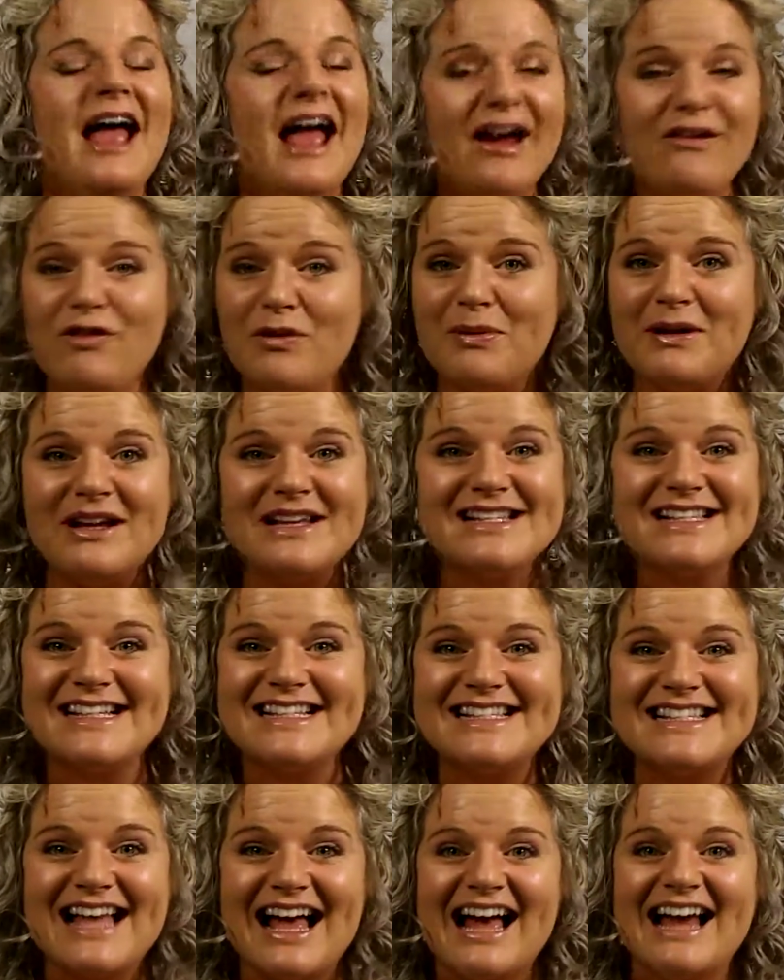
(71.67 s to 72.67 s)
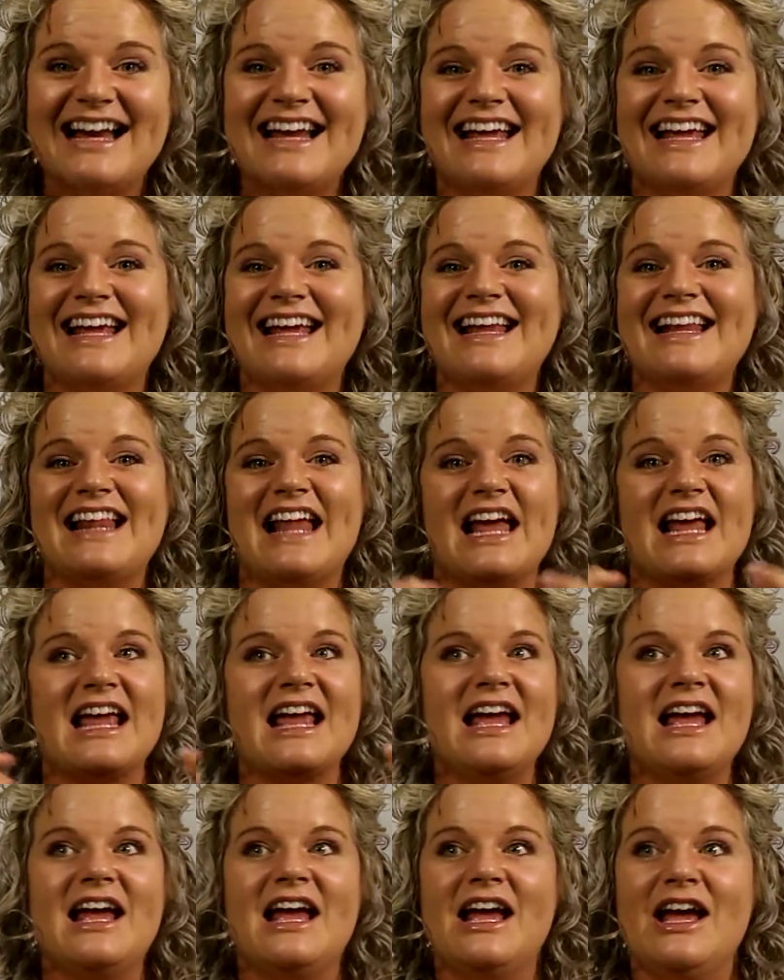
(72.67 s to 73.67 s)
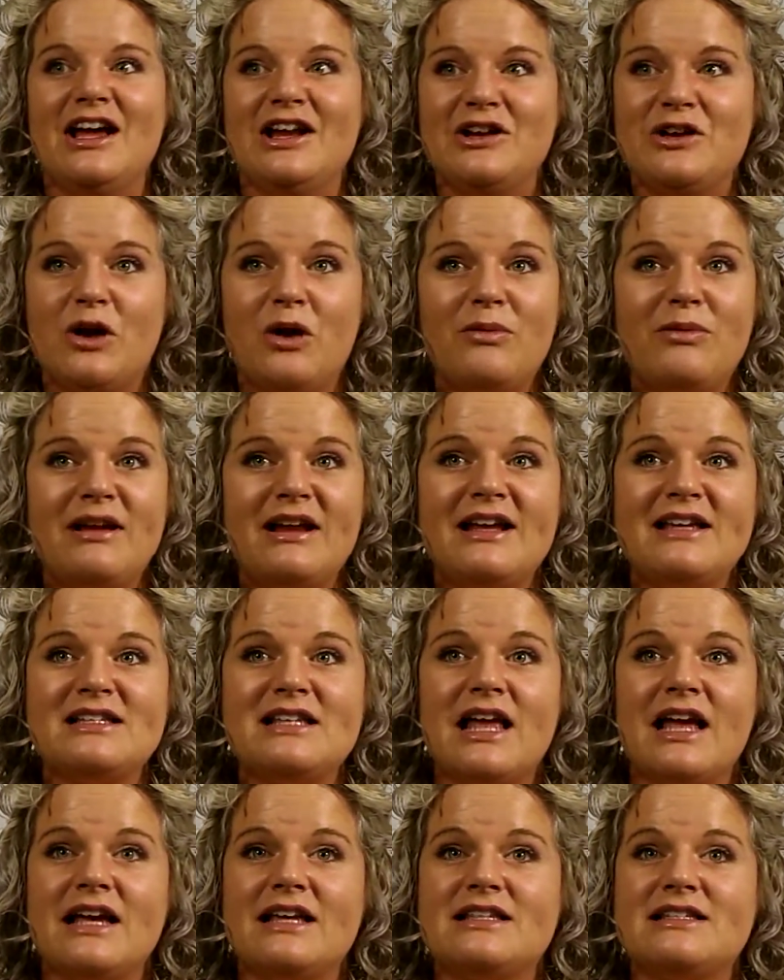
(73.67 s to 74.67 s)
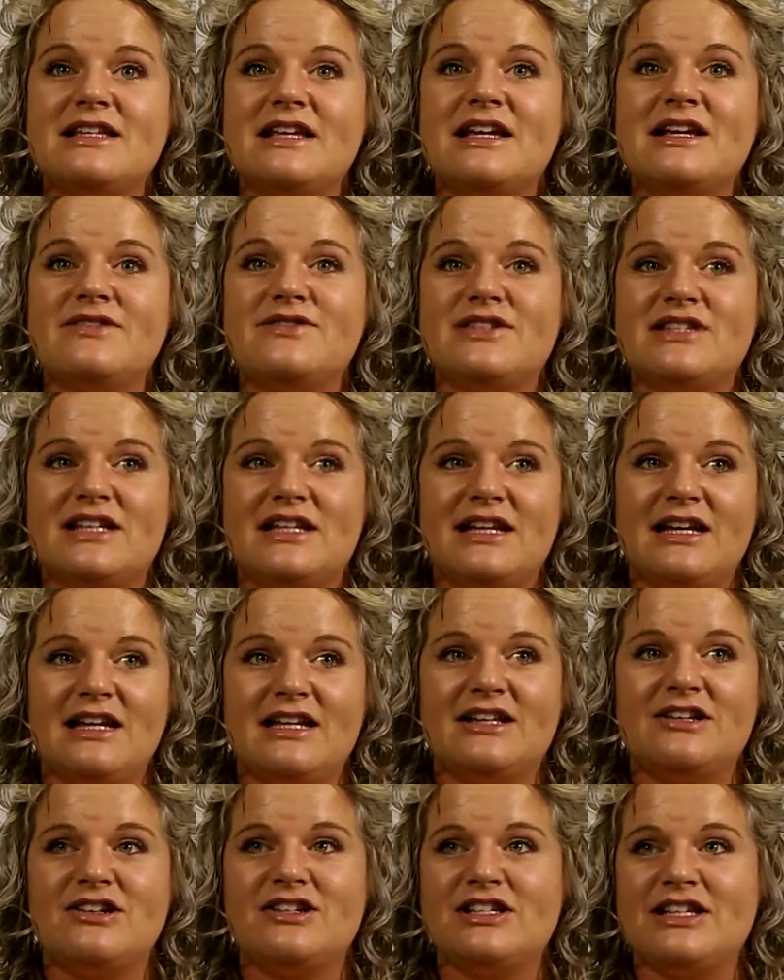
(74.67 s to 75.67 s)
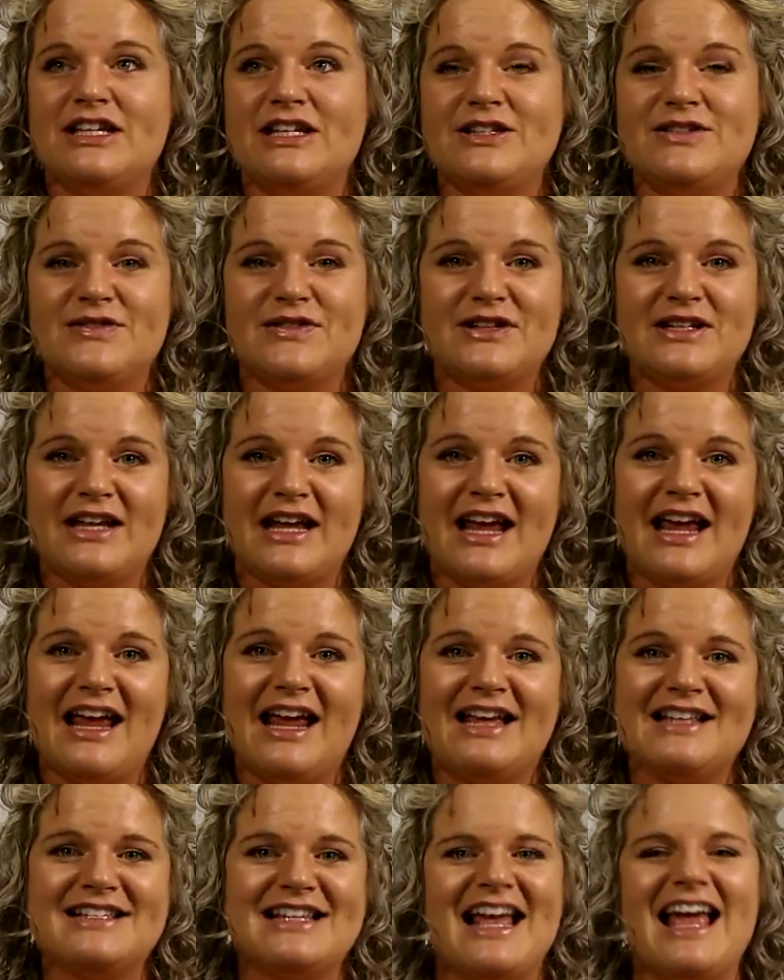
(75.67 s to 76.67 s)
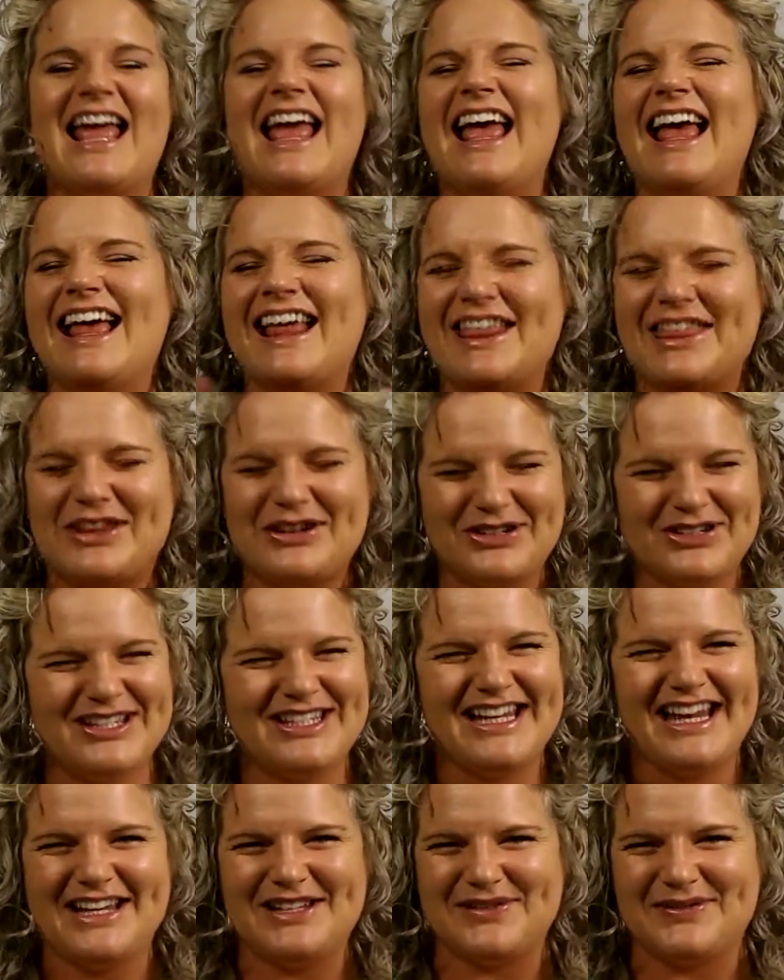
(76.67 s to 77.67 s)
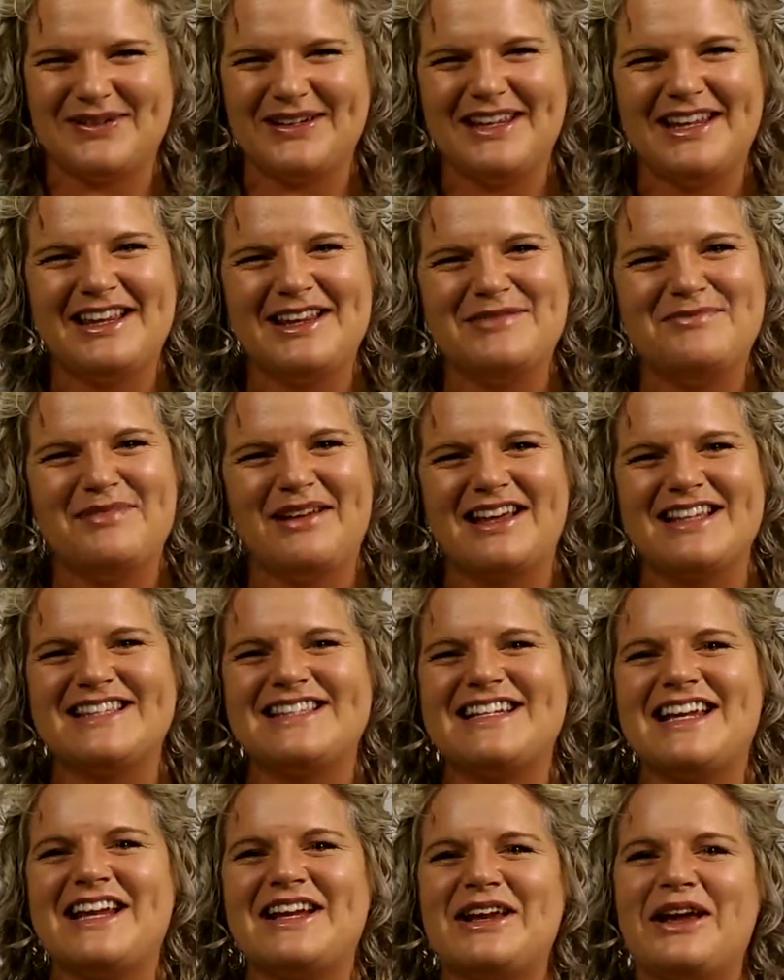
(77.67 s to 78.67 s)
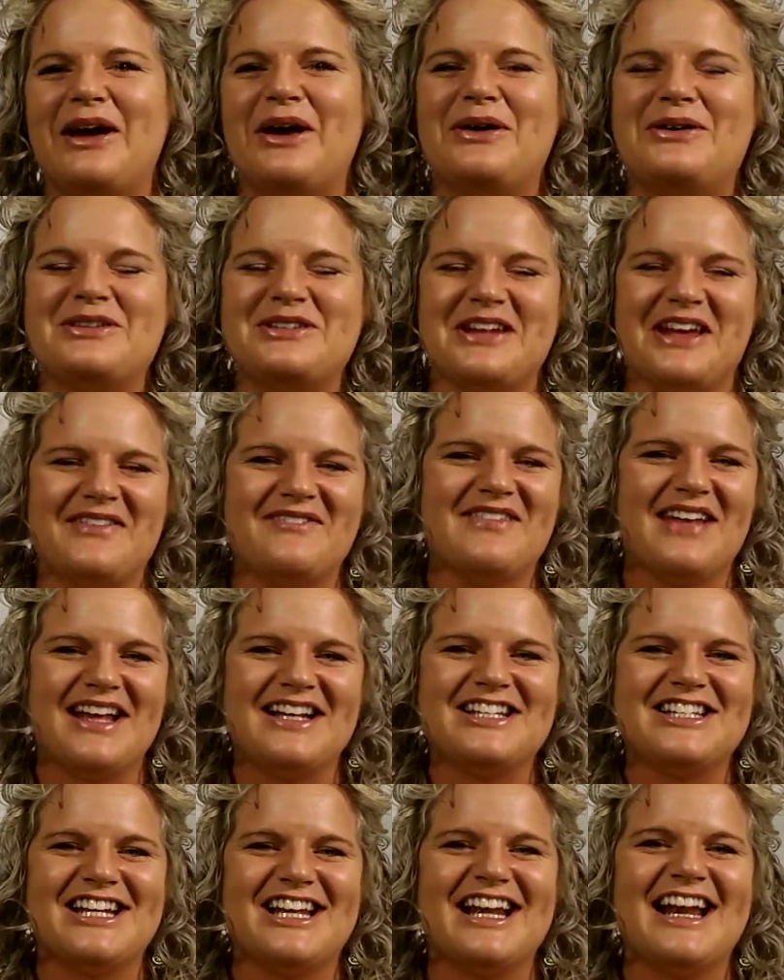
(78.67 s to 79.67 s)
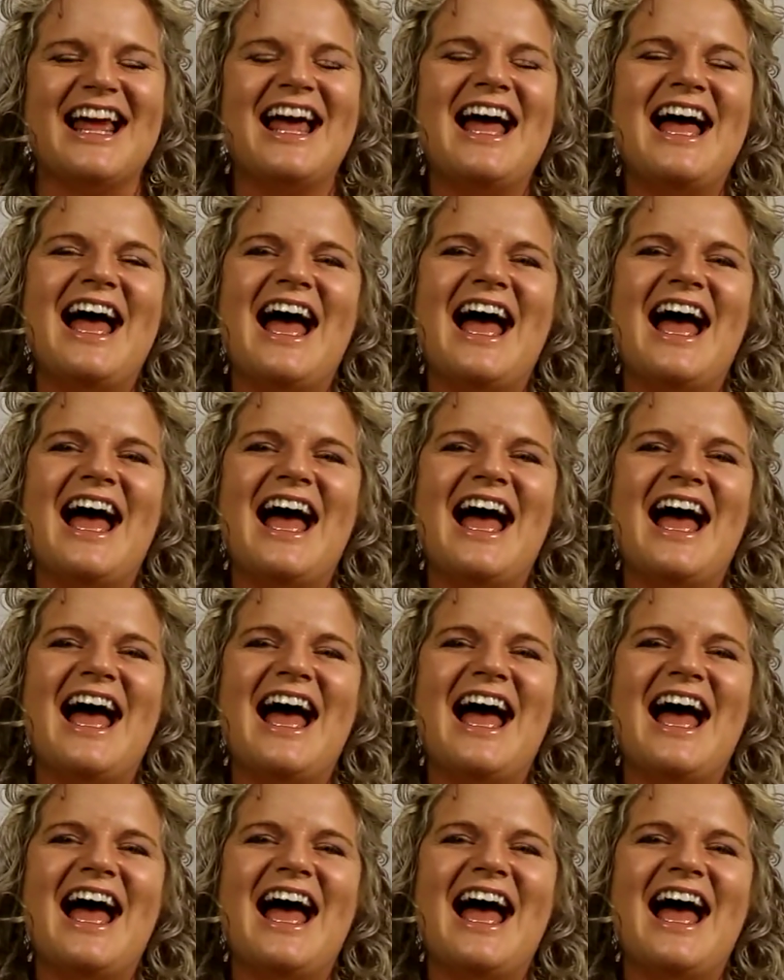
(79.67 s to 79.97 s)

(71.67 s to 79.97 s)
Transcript: Everybody's excited. Like, nobody's like sick of sitting in their seats for days. Like, Thursday's really the best day to go to convention.